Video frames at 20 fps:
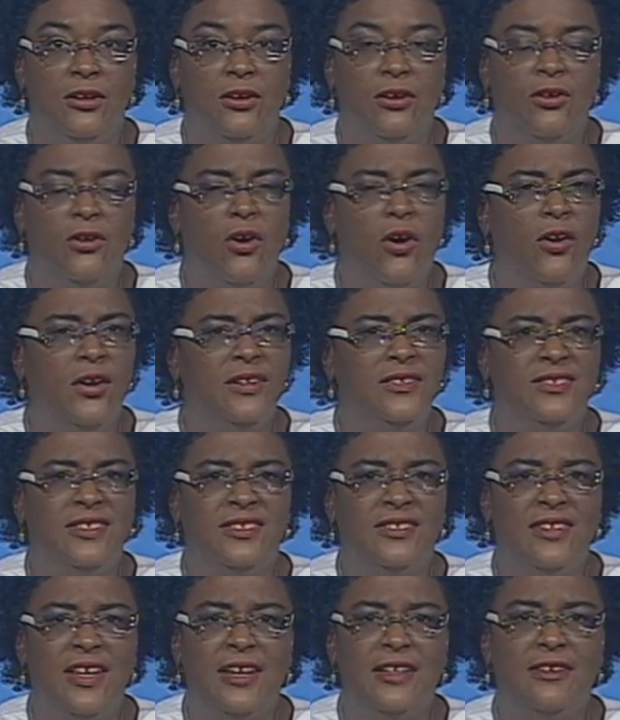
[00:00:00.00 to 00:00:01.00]
Gone is the
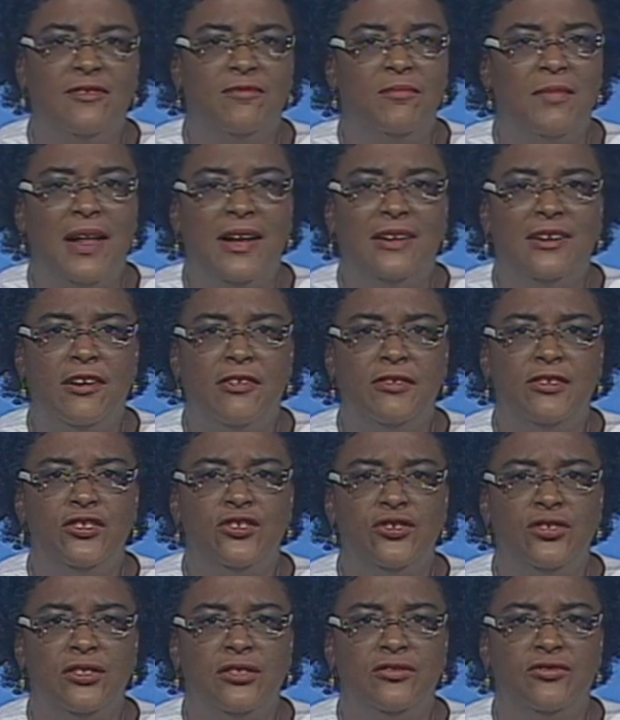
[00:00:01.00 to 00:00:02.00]
sight of malnourished
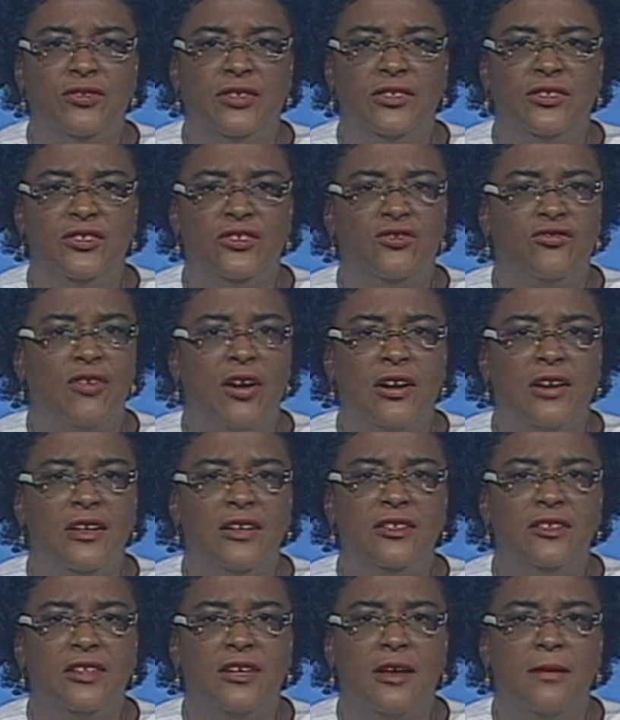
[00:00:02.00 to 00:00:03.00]
children
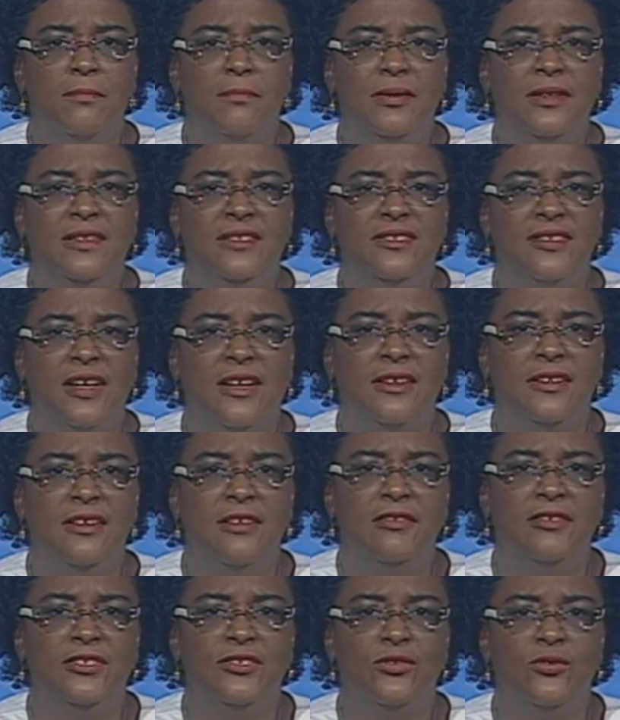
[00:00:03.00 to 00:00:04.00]
struggling to complete
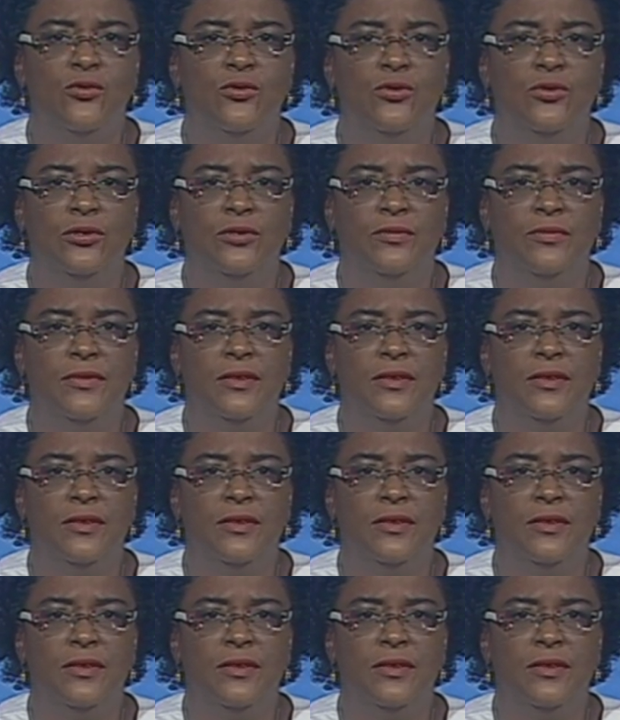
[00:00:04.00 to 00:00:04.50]
secondary school.